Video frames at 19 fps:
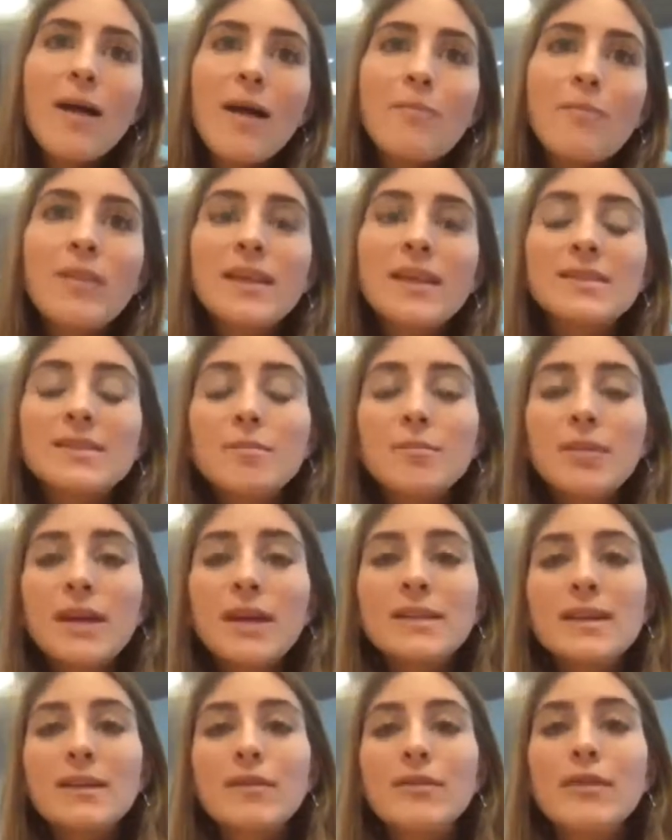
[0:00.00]
it's a
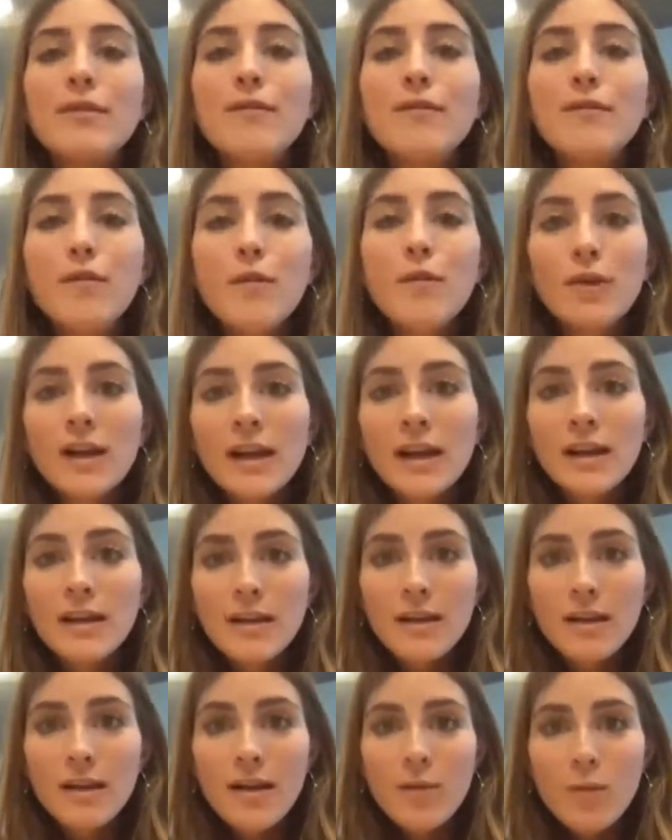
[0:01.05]
breakdown of
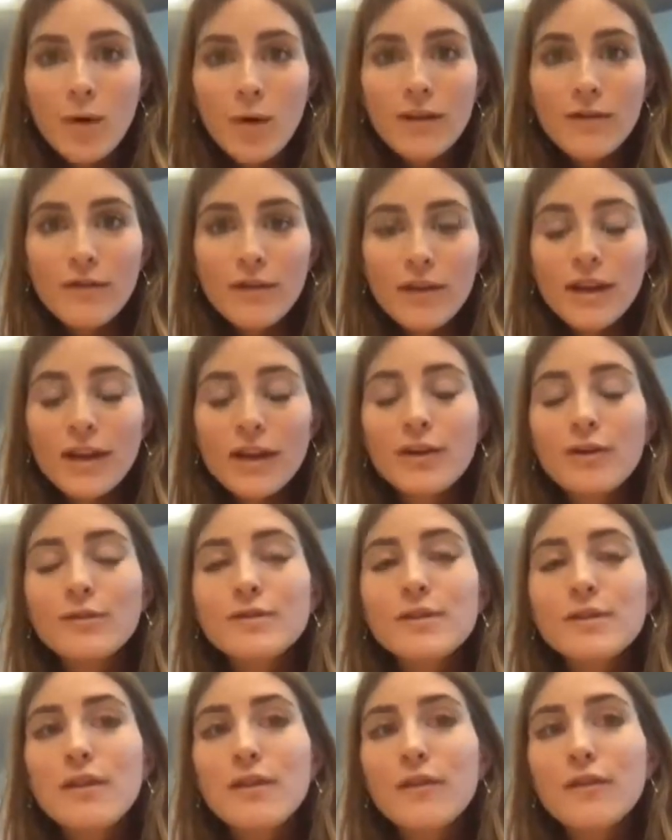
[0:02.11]
41 videos.
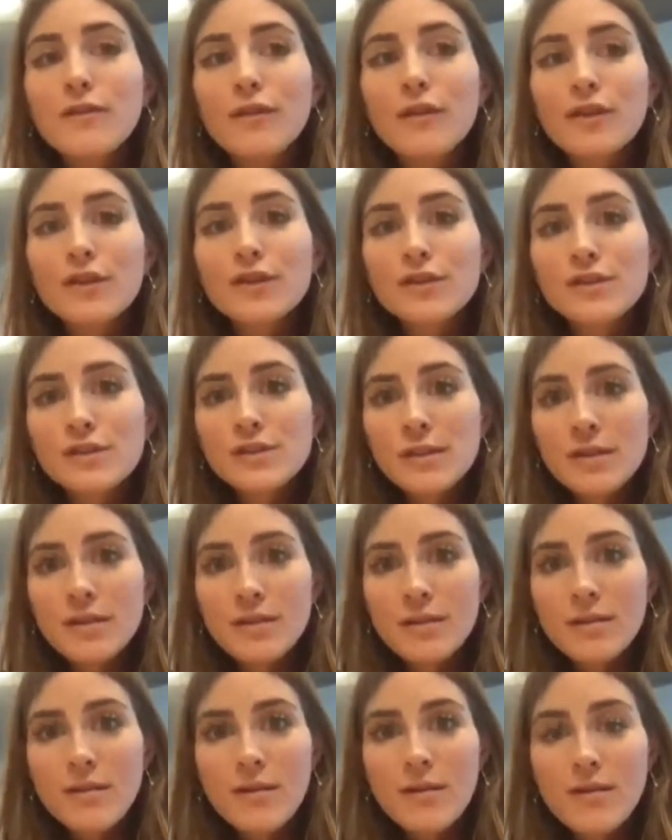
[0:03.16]
The first
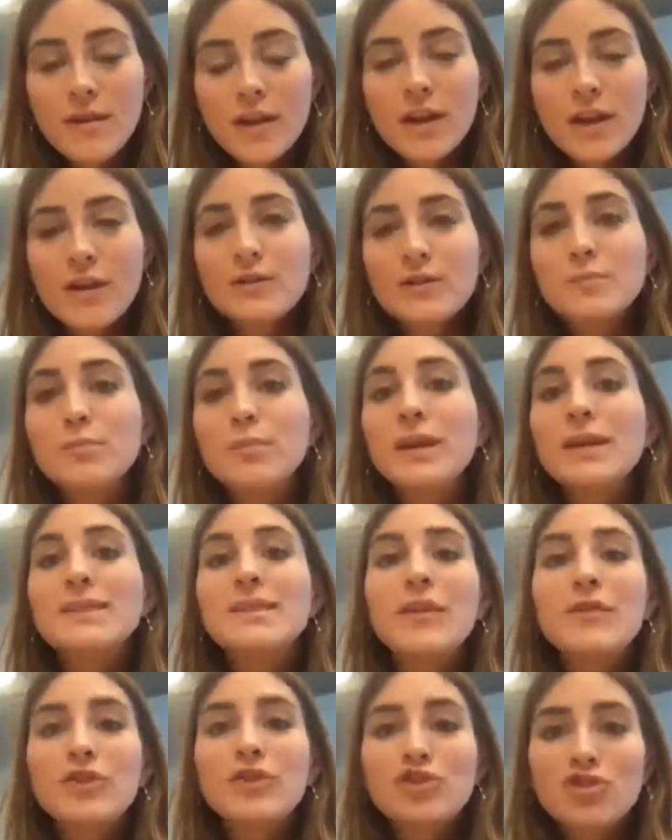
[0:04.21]
videos break
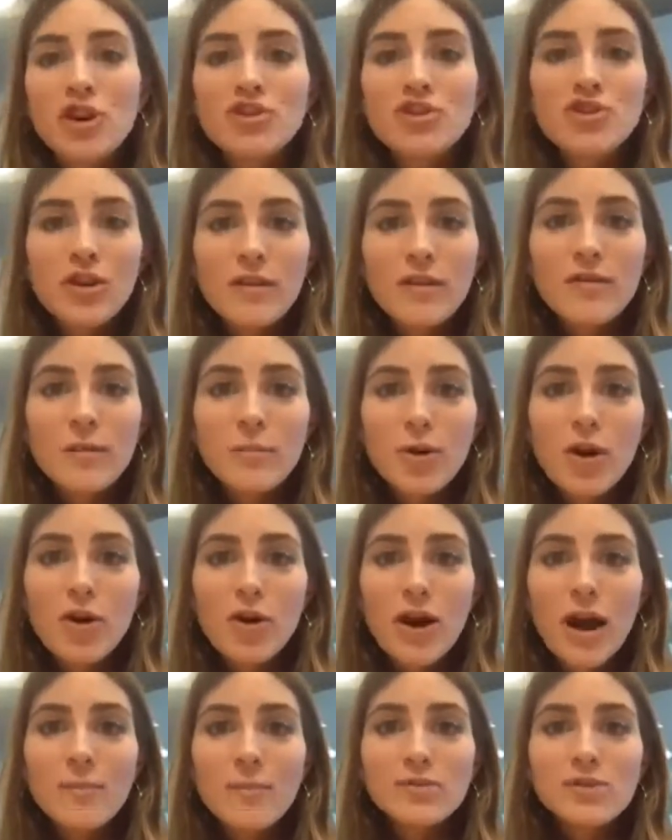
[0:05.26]
down the structure of the
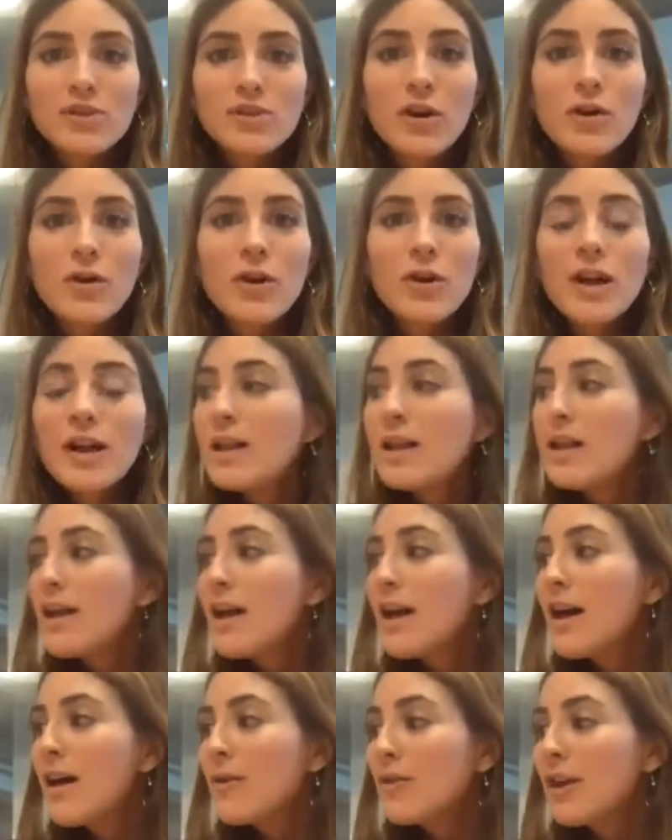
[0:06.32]
program. So,
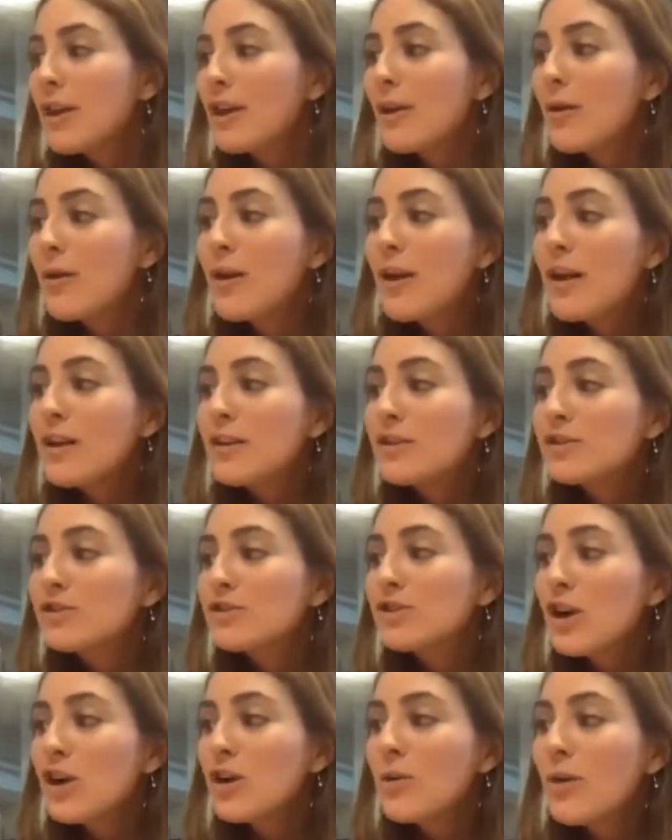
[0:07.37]
thank you.
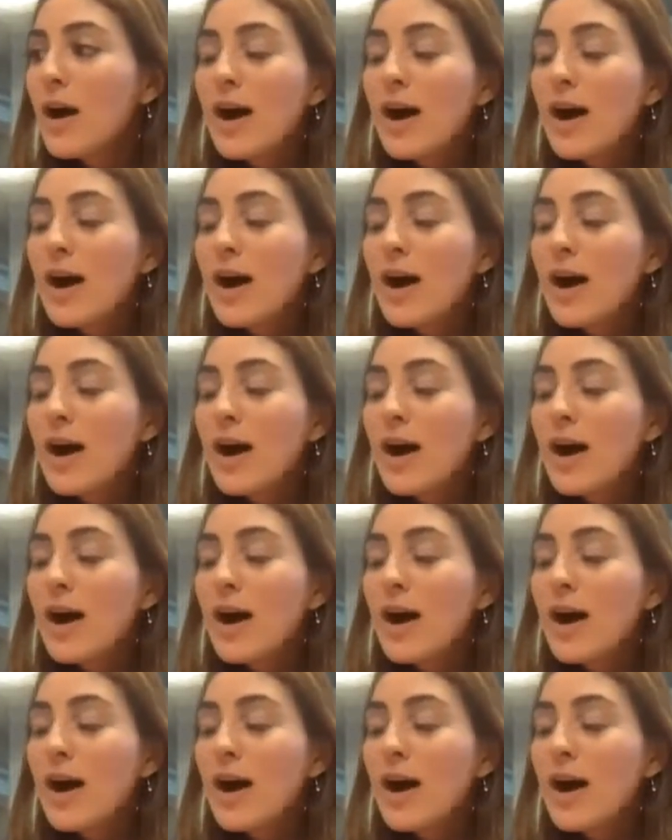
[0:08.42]
So,